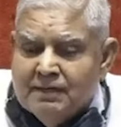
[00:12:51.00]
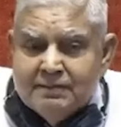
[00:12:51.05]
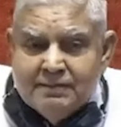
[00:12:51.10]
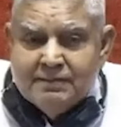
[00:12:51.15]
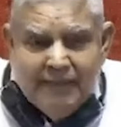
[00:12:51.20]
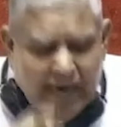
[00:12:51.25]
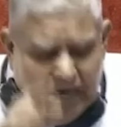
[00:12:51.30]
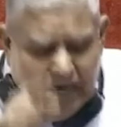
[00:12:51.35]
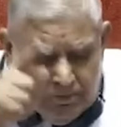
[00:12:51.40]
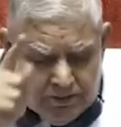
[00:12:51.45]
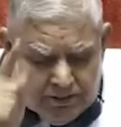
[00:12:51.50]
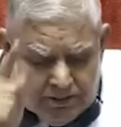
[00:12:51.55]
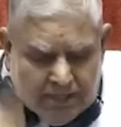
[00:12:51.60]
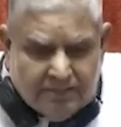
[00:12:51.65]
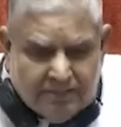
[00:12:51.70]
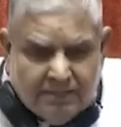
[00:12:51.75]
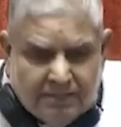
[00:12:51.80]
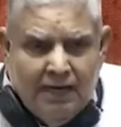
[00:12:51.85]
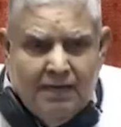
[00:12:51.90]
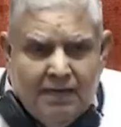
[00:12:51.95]
That was the
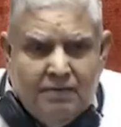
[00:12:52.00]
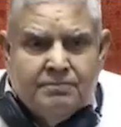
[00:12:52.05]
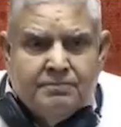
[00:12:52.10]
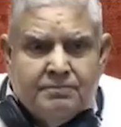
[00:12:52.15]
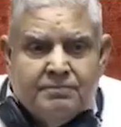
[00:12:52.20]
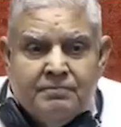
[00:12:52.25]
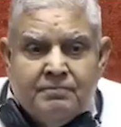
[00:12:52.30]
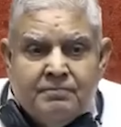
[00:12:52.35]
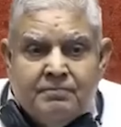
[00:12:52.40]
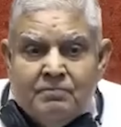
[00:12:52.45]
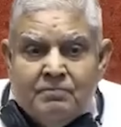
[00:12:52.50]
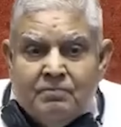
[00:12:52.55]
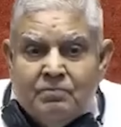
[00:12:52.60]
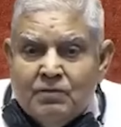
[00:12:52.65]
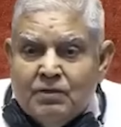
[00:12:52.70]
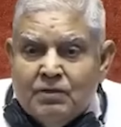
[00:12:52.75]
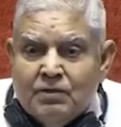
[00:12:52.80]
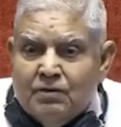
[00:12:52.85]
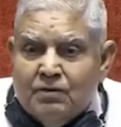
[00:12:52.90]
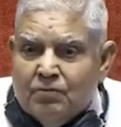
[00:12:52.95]
time
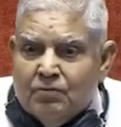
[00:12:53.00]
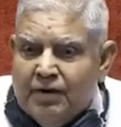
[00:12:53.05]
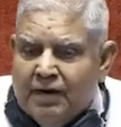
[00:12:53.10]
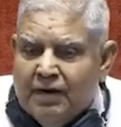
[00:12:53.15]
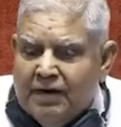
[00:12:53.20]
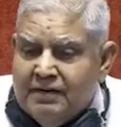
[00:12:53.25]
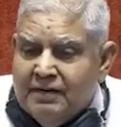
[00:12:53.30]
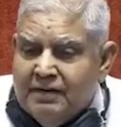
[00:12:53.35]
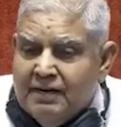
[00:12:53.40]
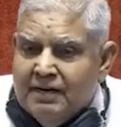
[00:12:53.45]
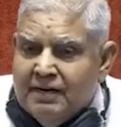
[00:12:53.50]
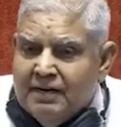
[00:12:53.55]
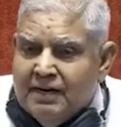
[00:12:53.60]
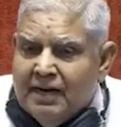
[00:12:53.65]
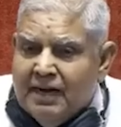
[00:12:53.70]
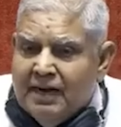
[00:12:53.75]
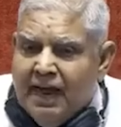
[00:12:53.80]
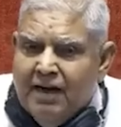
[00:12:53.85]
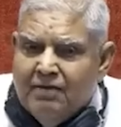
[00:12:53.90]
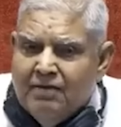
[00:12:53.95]
when
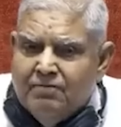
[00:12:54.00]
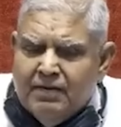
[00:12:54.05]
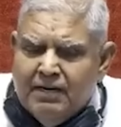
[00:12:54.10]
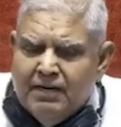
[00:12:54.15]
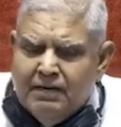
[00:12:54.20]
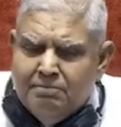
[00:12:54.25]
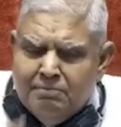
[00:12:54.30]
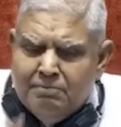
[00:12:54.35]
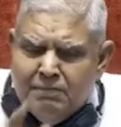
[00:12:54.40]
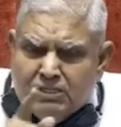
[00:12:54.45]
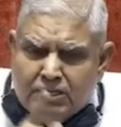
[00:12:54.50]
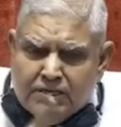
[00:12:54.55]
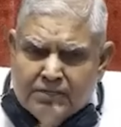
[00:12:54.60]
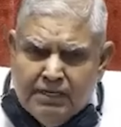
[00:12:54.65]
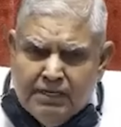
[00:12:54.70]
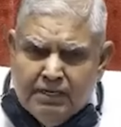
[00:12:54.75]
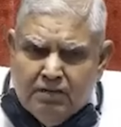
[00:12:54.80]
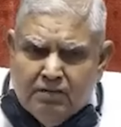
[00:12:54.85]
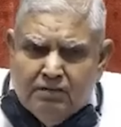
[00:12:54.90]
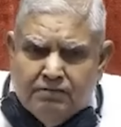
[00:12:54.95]
every
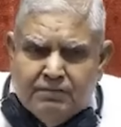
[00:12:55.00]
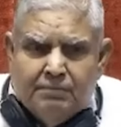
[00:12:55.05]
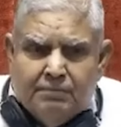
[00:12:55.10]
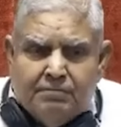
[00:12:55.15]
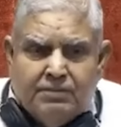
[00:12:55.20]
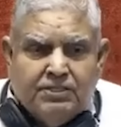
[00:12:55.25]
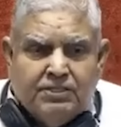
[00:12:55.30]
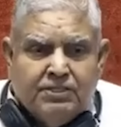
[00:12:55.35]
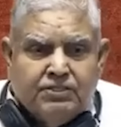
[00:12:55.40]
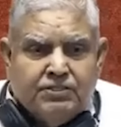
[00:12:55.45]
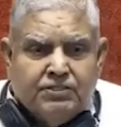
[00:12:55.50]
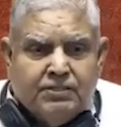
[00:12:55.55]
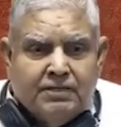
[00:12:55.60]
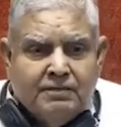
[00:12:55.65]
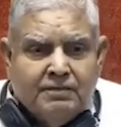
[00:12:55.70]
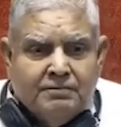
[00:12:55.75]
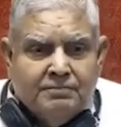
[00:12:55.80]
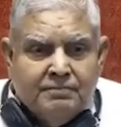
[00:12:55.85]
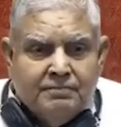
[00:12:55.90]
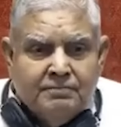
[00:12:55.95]
misdeed of the emergency,